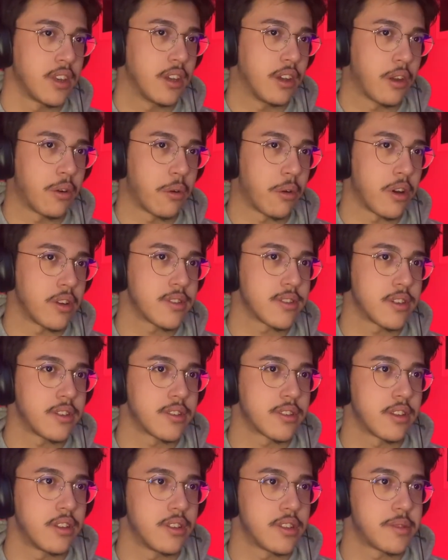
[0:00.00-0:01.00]
Crosshair is
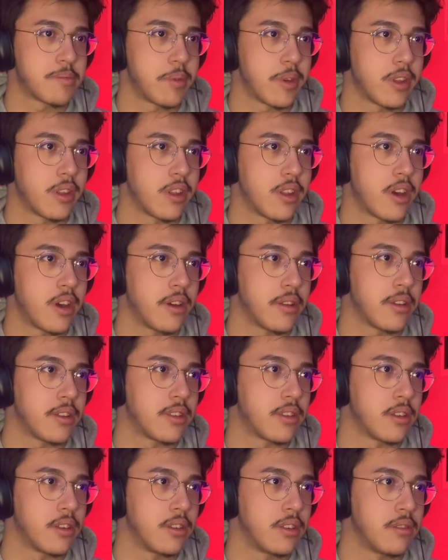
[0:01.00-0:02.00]
gonna spit it out, I
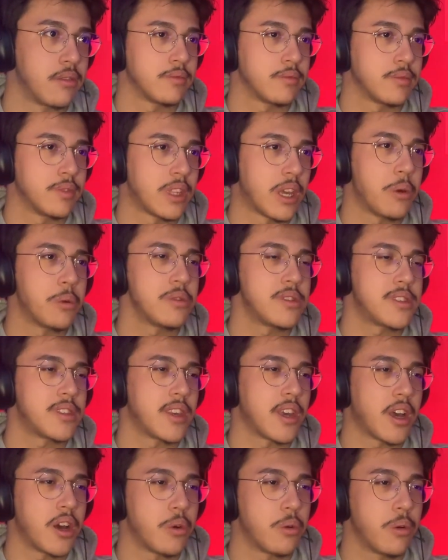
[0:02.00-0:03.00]
think. I wanna see
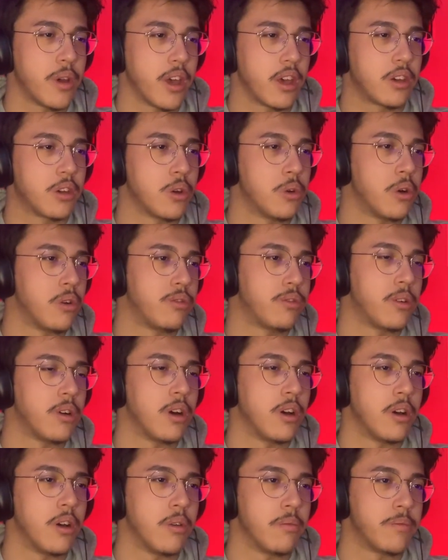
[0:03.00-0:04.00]
how Echo
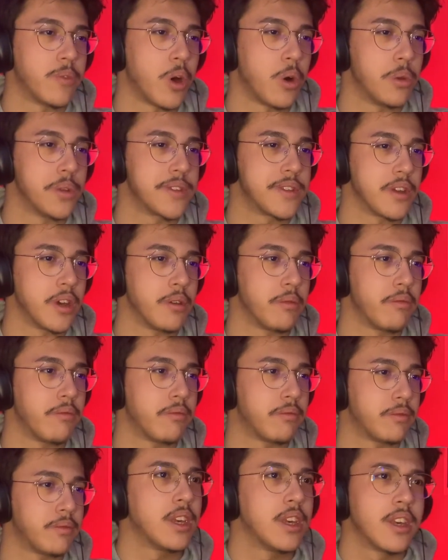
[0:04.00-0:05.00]
holds up.
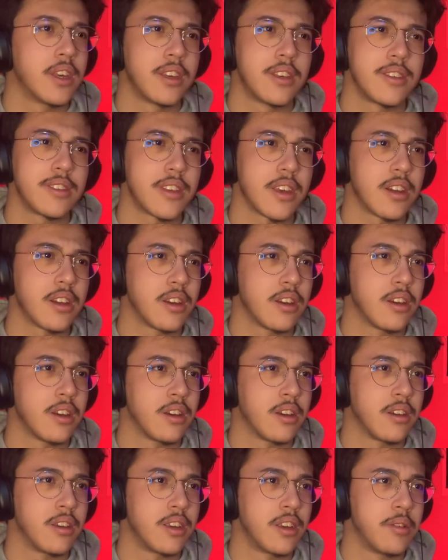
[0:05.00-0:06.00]
He's got
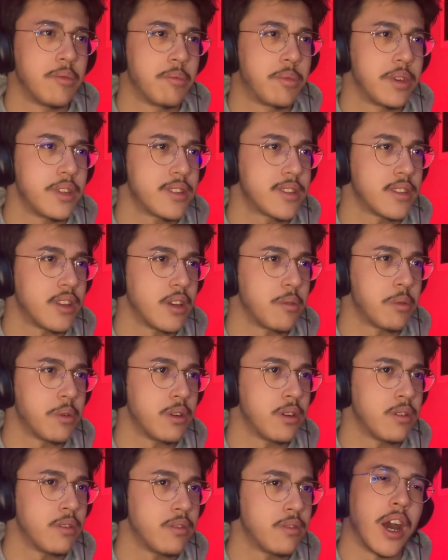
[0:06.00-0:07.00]
a EMP
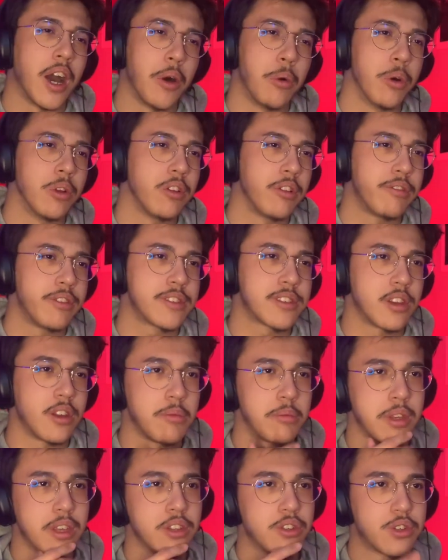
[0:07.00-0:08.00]
sniper. I wonder if he's gonna
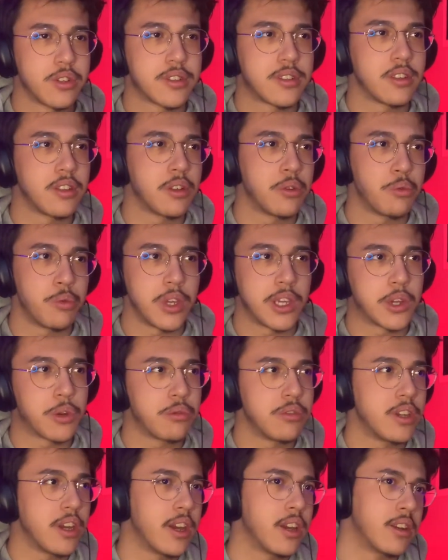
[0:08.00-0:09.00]
be interested in
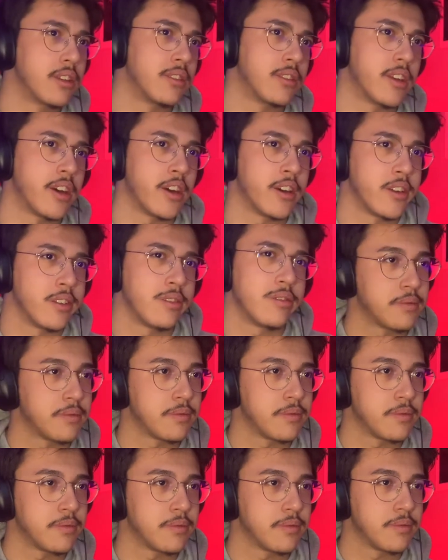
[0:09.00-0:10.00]
recreating that.
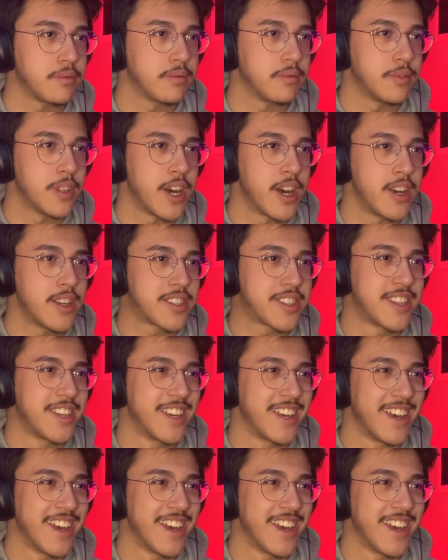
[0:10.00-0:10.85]
Nice.